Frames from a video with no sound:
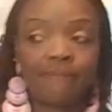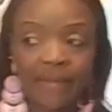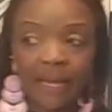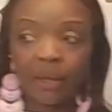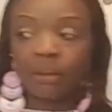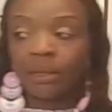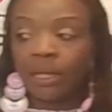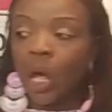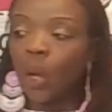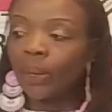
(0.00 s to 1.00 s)
fail.
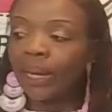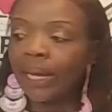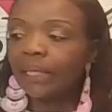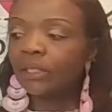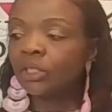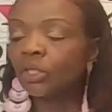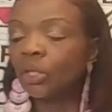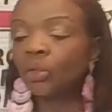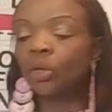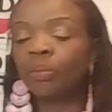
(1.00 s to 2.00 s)
All right.
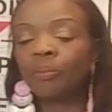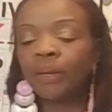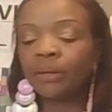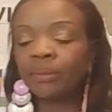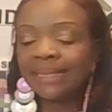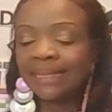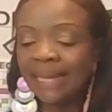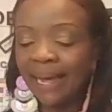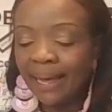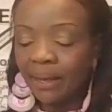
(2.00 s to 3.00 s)
So don't prepare them to
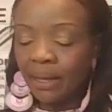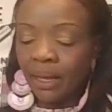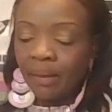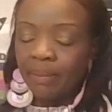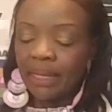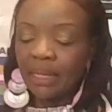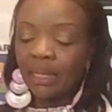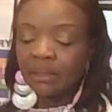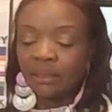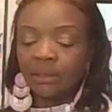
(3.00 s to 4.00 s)
die,
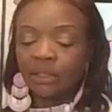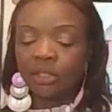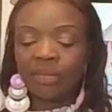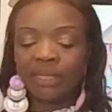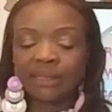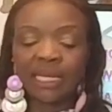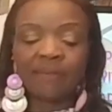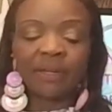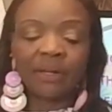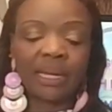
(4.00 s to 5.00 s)
because you may
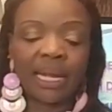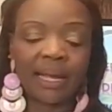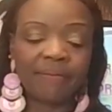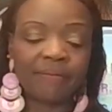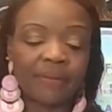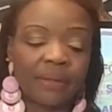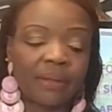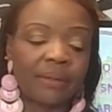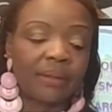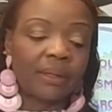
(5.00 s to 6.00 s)
save their life
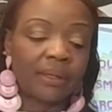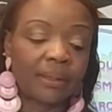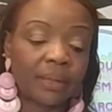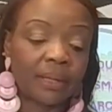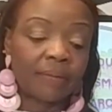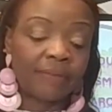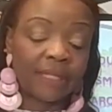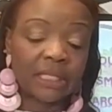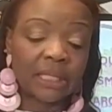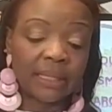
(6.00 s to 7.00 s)

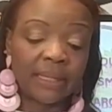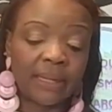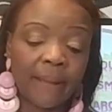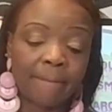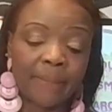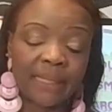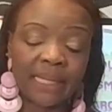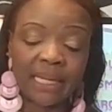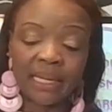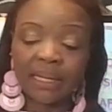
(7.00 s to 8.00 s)
physically, but
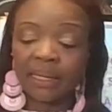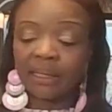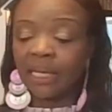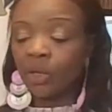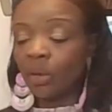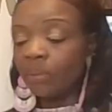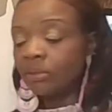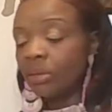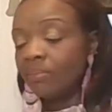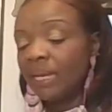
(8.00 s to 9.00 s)
then they grow
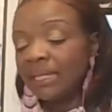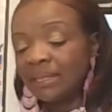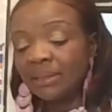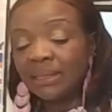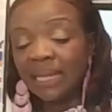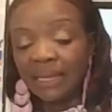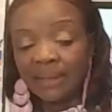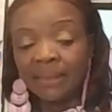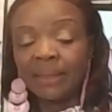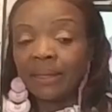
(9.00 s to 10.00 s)
up to a mental
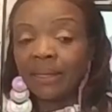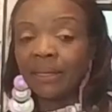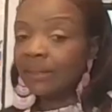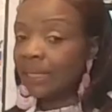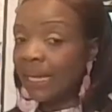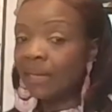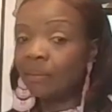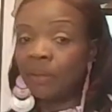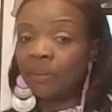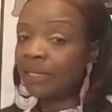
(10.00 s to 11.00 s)
death. There's a lot
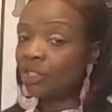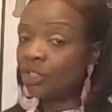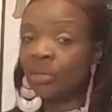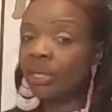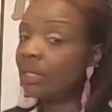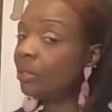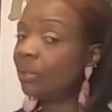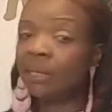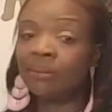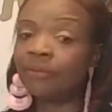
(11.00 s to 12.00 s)
of people that's struggling. Don't
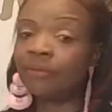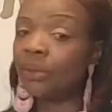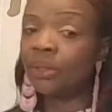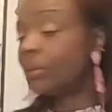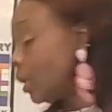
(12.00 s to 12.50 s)
let them fool you.